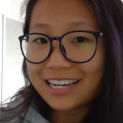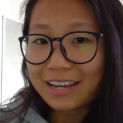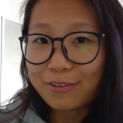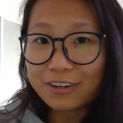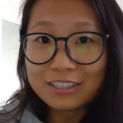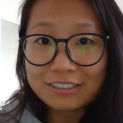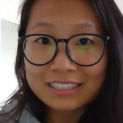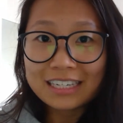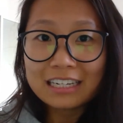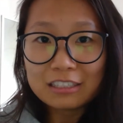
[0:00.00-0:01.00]
if you're
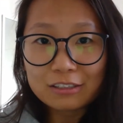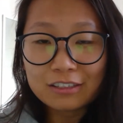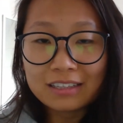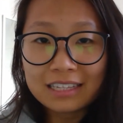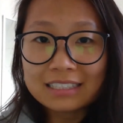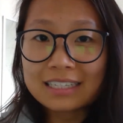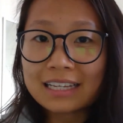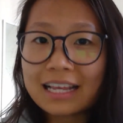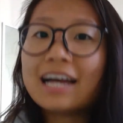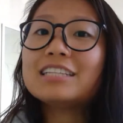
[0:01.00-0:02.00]
interested in certain things like
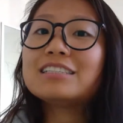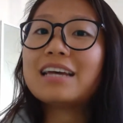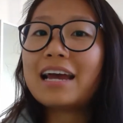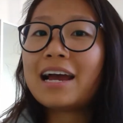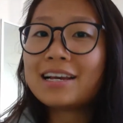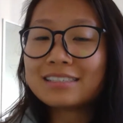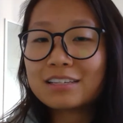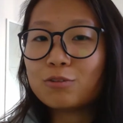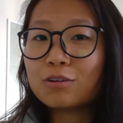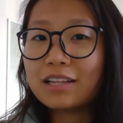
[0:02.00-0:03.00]
that, ask
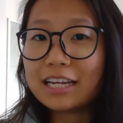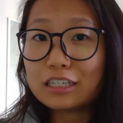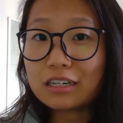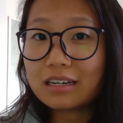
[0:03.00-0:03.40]
or like